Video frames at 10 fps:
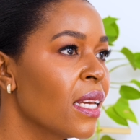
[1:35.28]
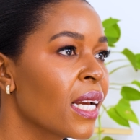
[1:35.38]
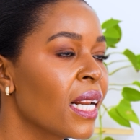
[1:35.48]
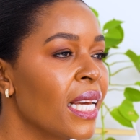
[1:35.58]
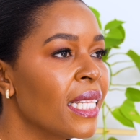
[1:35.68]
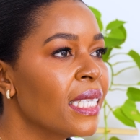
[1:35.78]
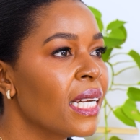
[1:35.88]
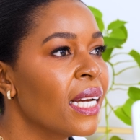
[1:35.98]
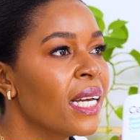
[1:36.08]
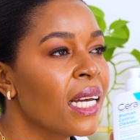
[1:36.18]

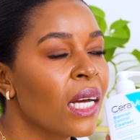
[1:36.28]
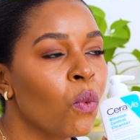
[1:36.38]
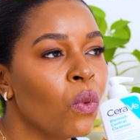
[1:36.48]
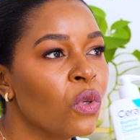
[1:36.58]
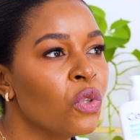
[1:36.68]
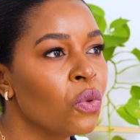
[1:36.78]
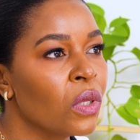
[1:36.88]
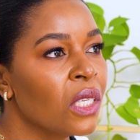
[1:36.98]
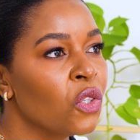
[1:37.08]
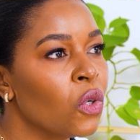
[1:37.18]
cleanser will do
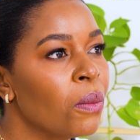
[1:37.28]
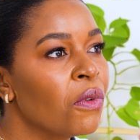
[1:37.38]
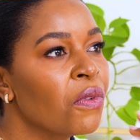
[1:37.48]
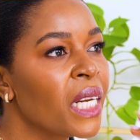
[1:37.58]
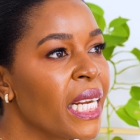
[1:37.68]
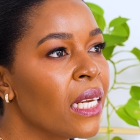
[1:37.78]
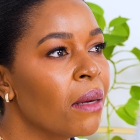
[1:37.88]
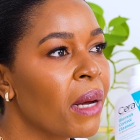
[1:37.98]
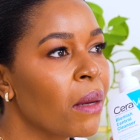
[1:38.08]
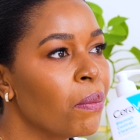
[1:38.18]
the job of cleaning my